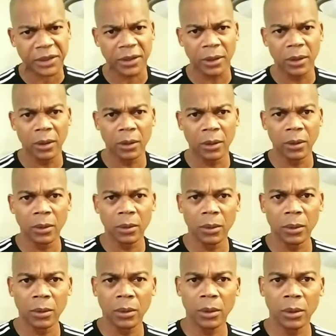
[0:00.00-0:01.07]

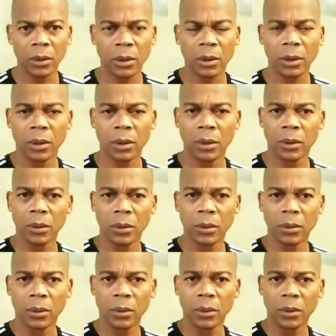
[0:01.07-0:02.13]

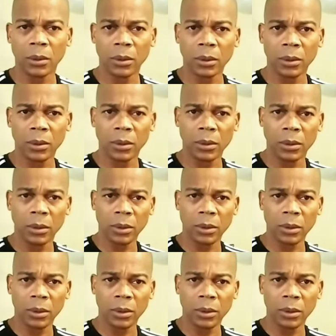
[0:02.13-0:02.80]
[no speech]